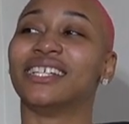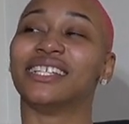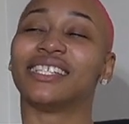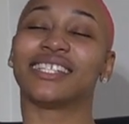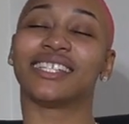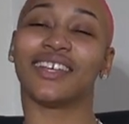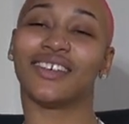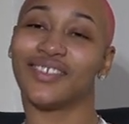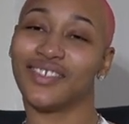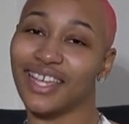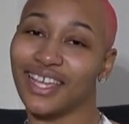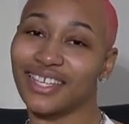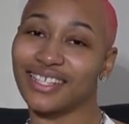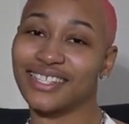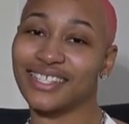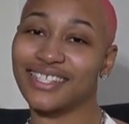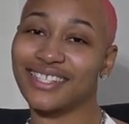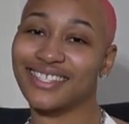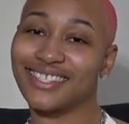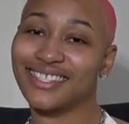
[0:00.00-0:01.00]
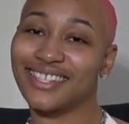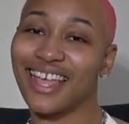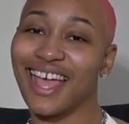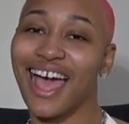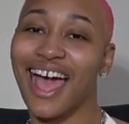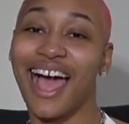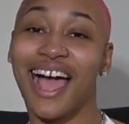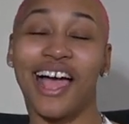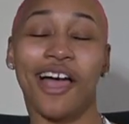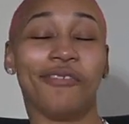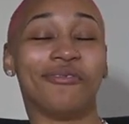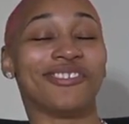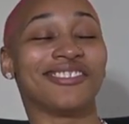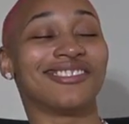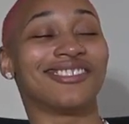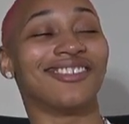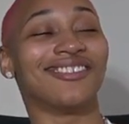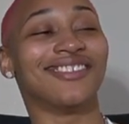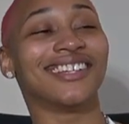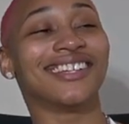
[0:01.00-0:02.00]
So yes, I'm
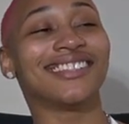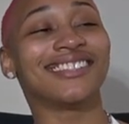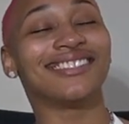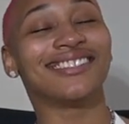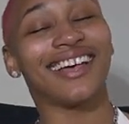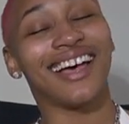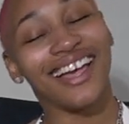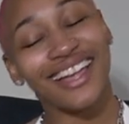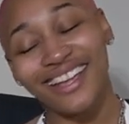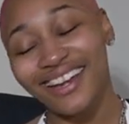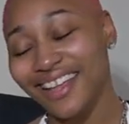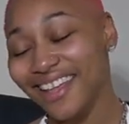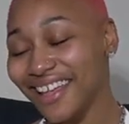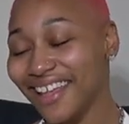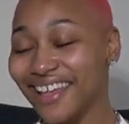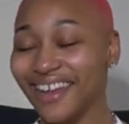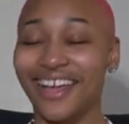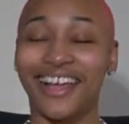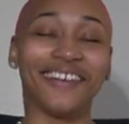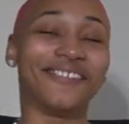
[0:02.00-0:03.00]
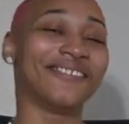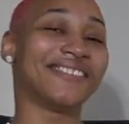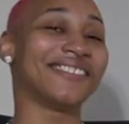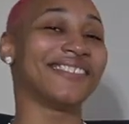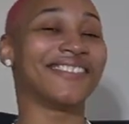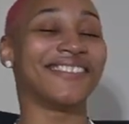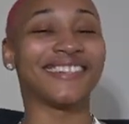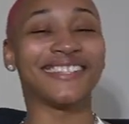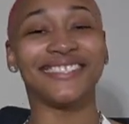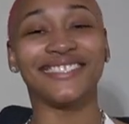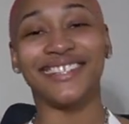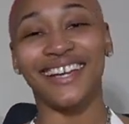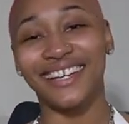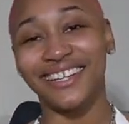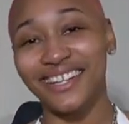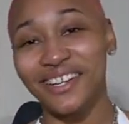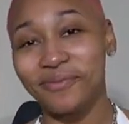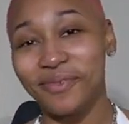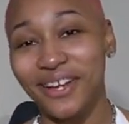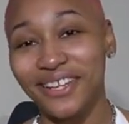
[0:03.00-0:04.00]
so excited
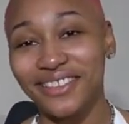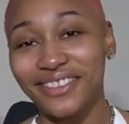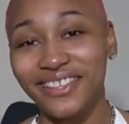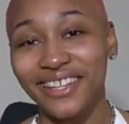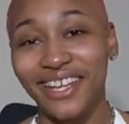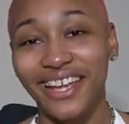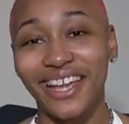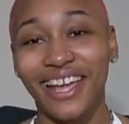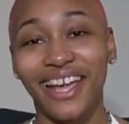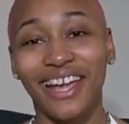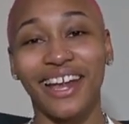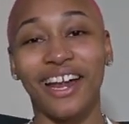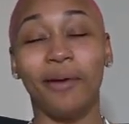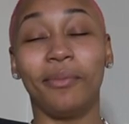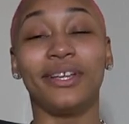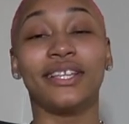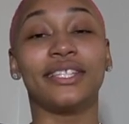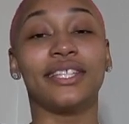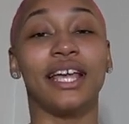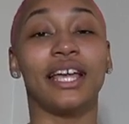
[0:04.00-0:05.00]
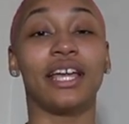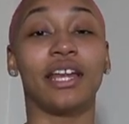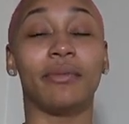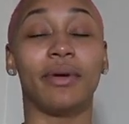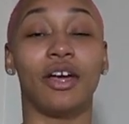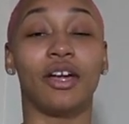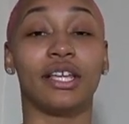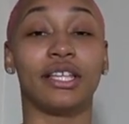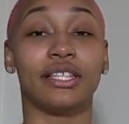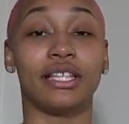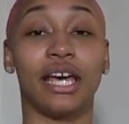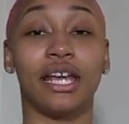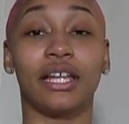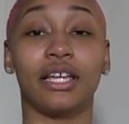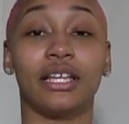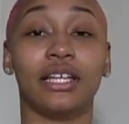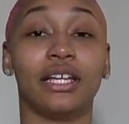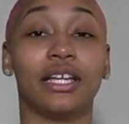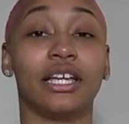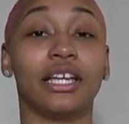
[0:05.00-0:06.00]
about that. And I'm excited about
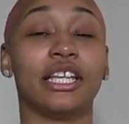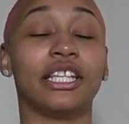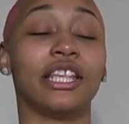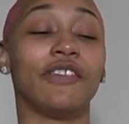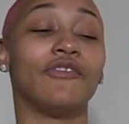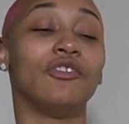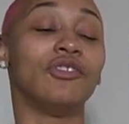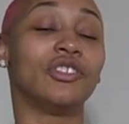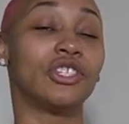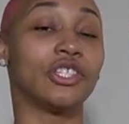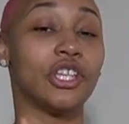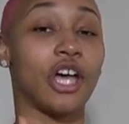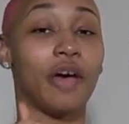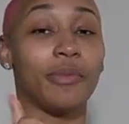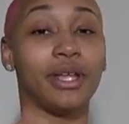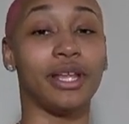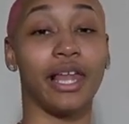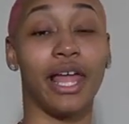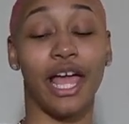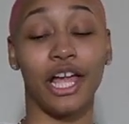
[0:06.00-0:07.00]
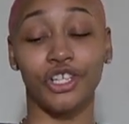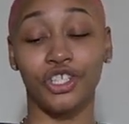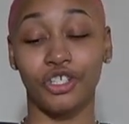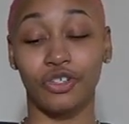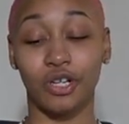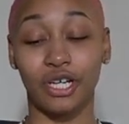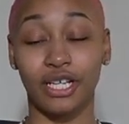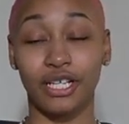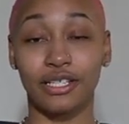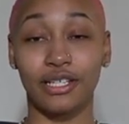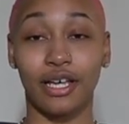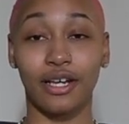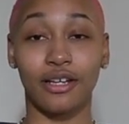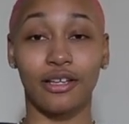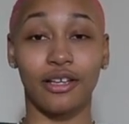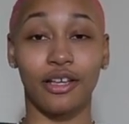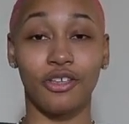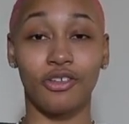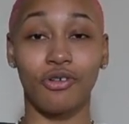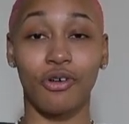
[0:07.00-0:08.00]
Exotica, because if you saw me last year at
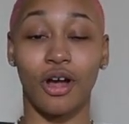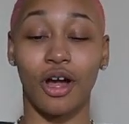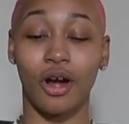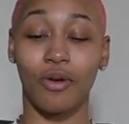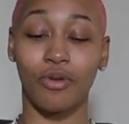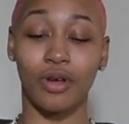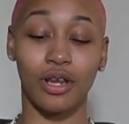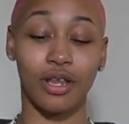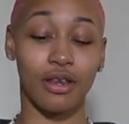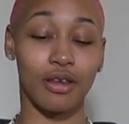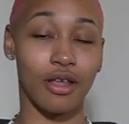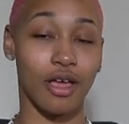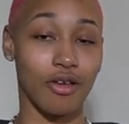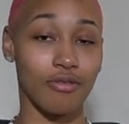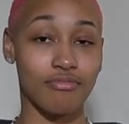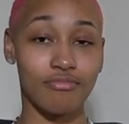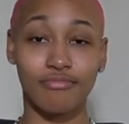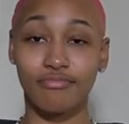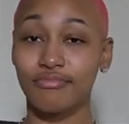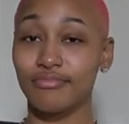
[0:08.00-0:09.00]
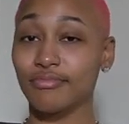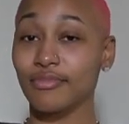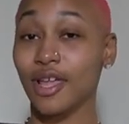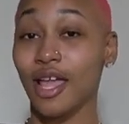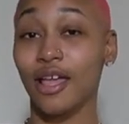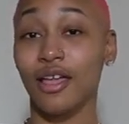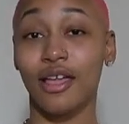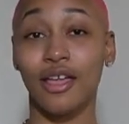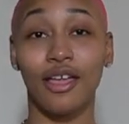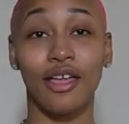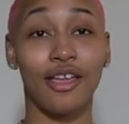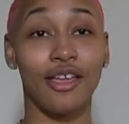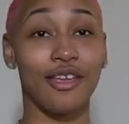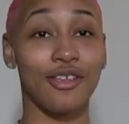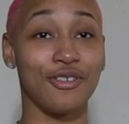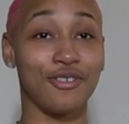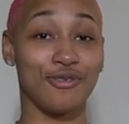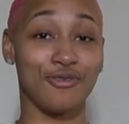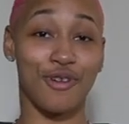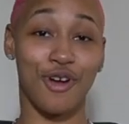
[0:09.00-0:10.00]
Exotica, you already know
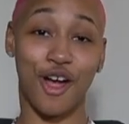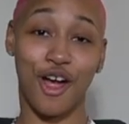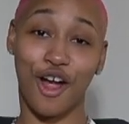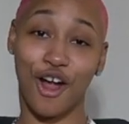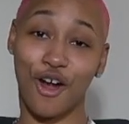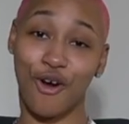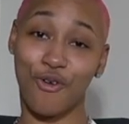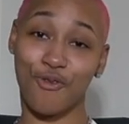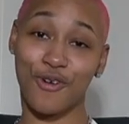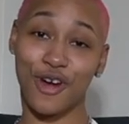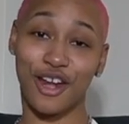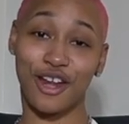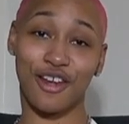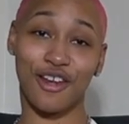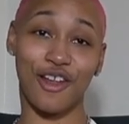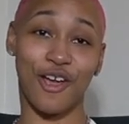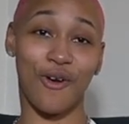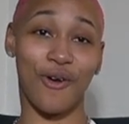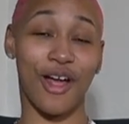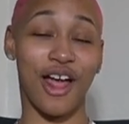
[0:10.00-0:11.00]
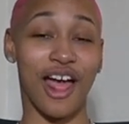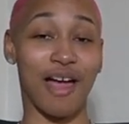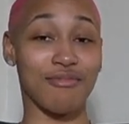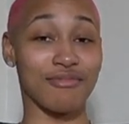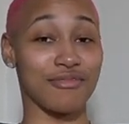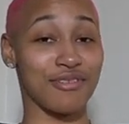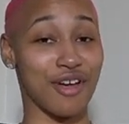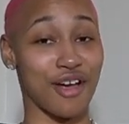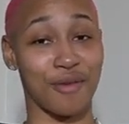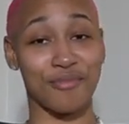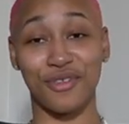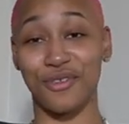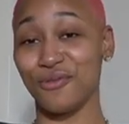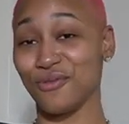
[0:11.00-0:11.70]
how I'm coming.